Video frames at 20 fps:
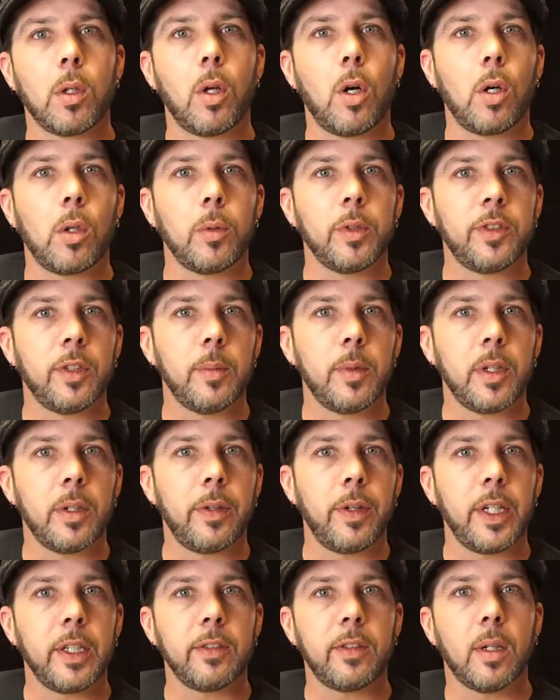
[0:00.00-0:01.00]
along with some of the
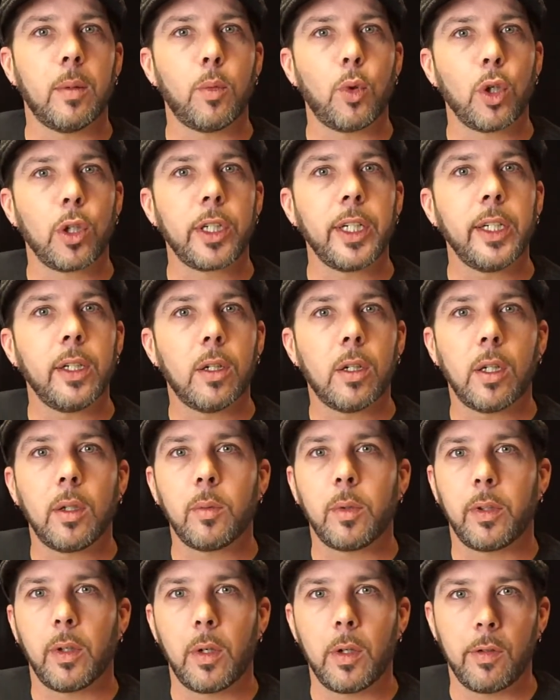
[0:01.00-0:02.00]
things that I'm working on,
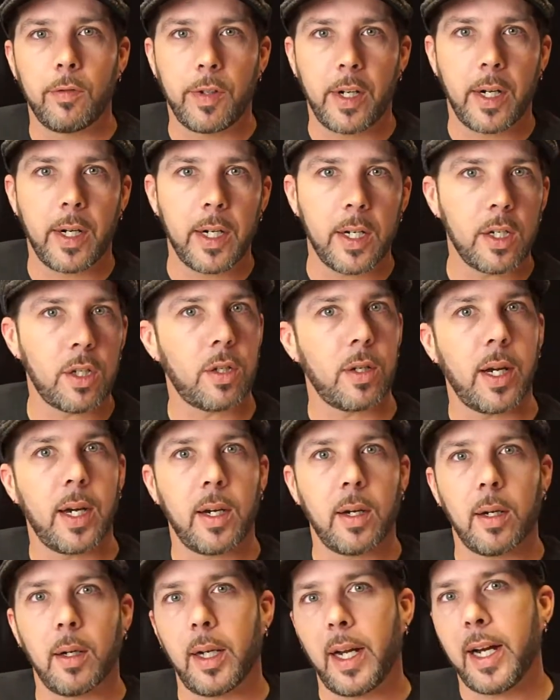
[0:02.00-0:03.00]
with all the various
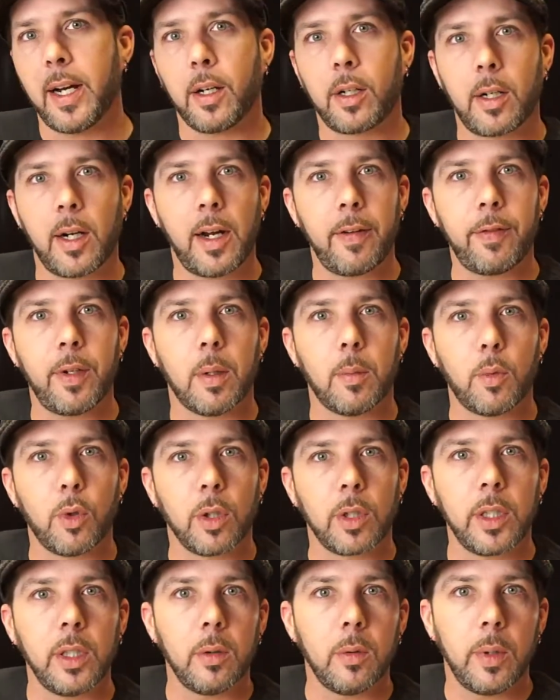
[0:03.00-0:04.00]
aircraft that I'm
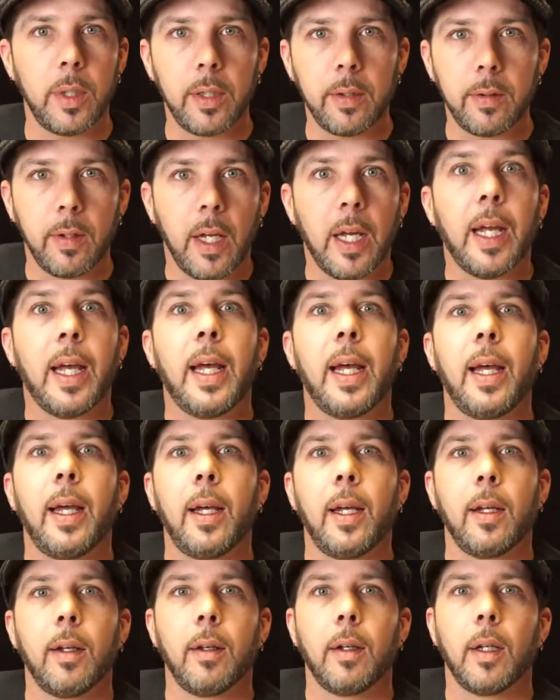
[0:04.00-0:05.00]
working with,
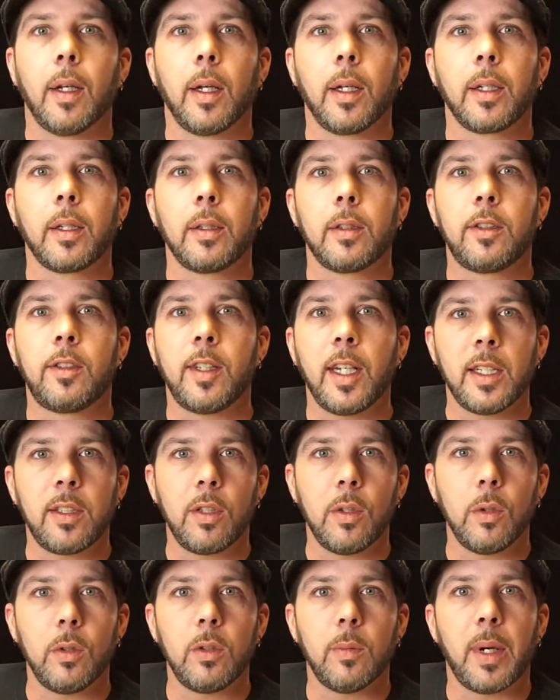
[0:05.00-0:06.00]
stay
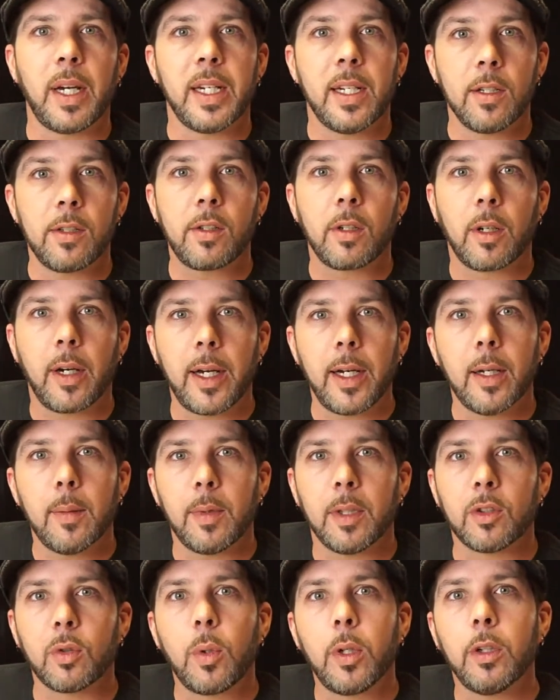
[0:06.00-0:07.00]
tuned to my Instagram
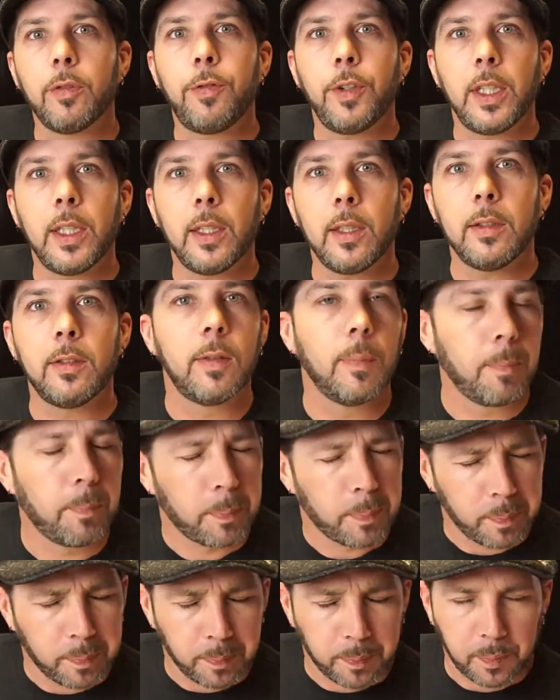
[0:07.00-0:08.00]
and Twitter feeds,
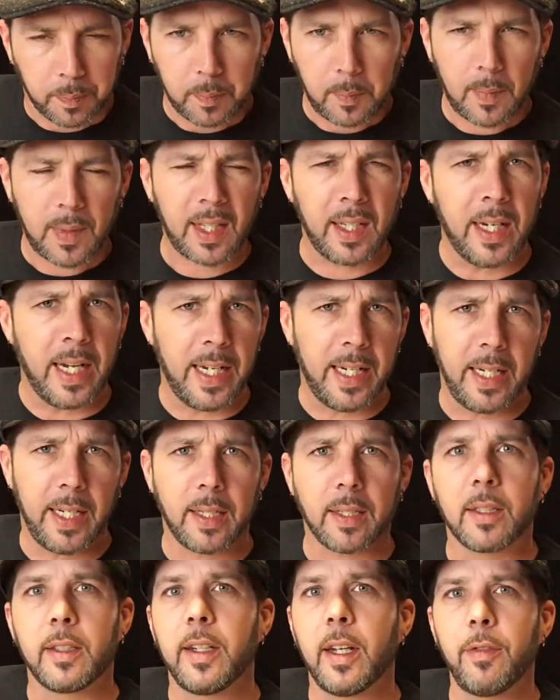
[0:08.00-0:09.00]

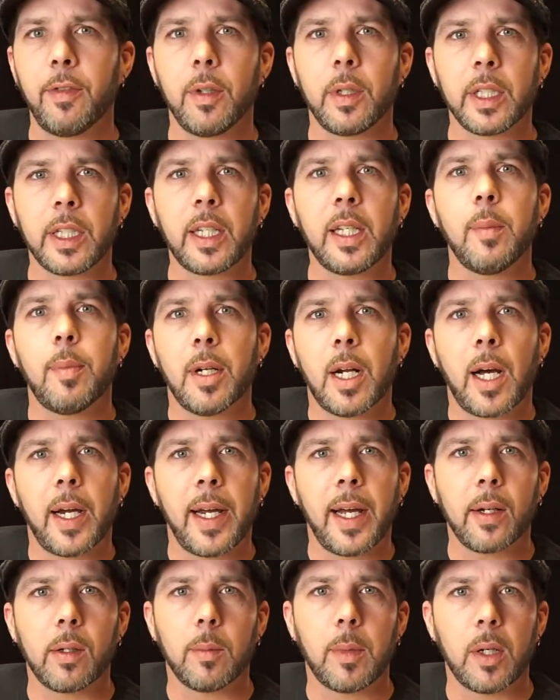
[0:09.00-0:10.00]
and definitely keep an
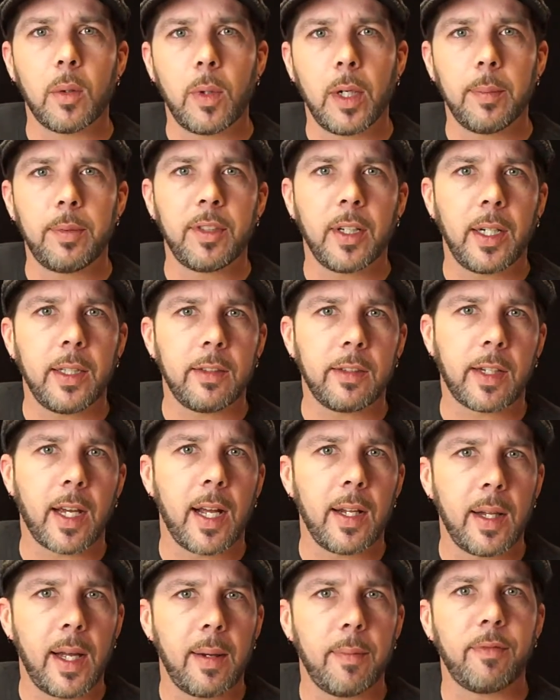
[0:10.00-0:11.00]
eye out on my website,
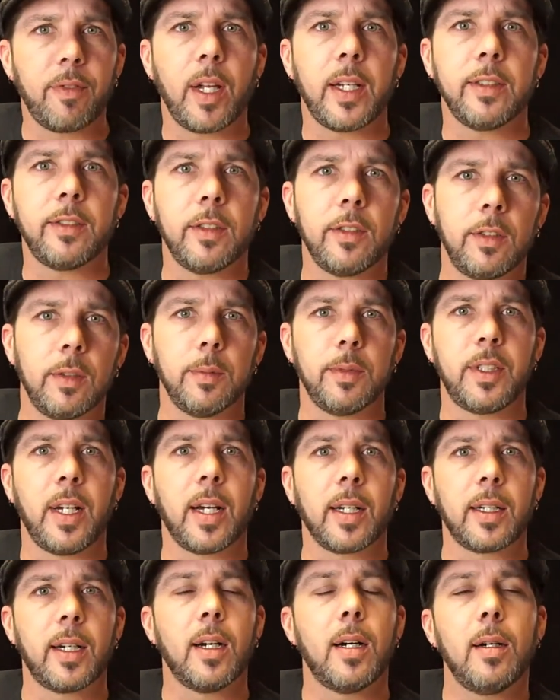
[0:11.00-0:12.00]

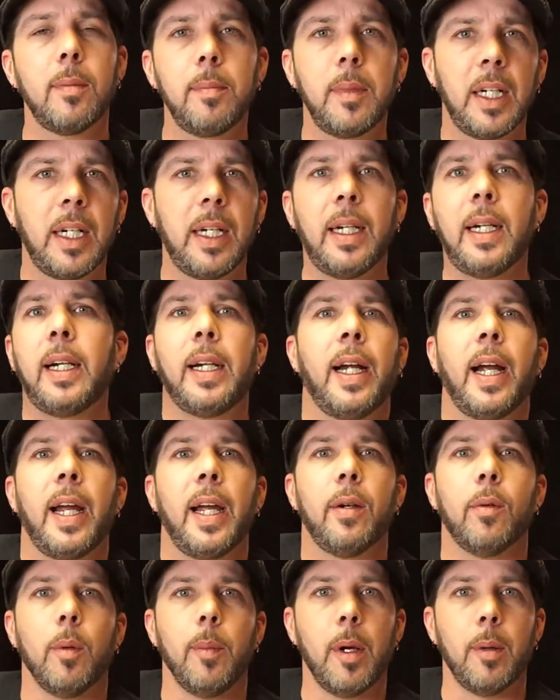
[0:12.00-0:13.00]
skylabflightsystems.com.
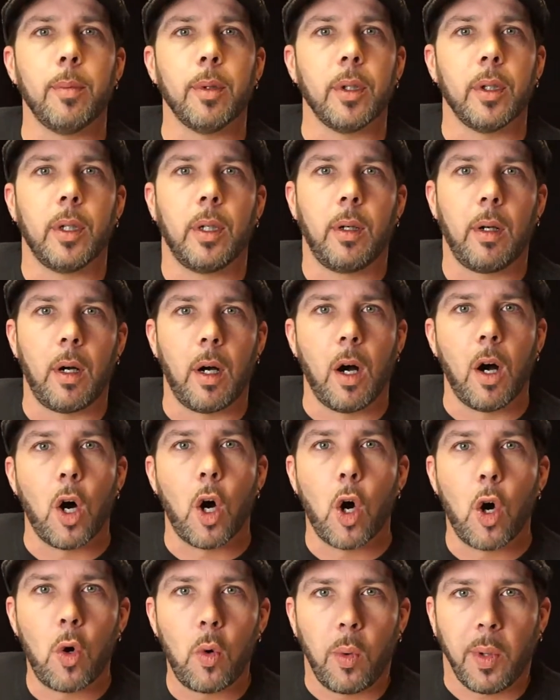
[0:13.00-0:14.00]
And remember,
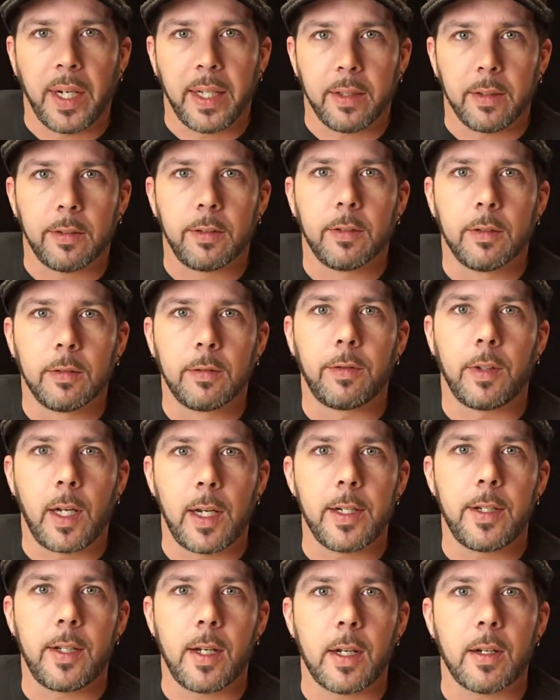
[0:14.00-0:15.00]
always
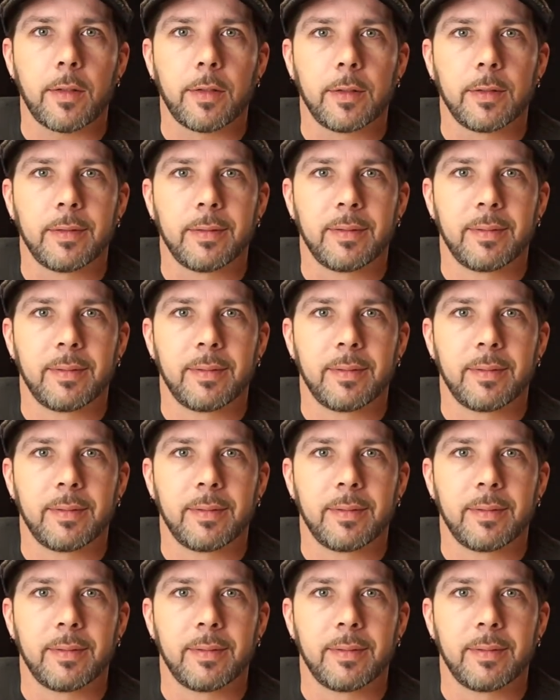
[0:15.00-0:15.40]
fly safe.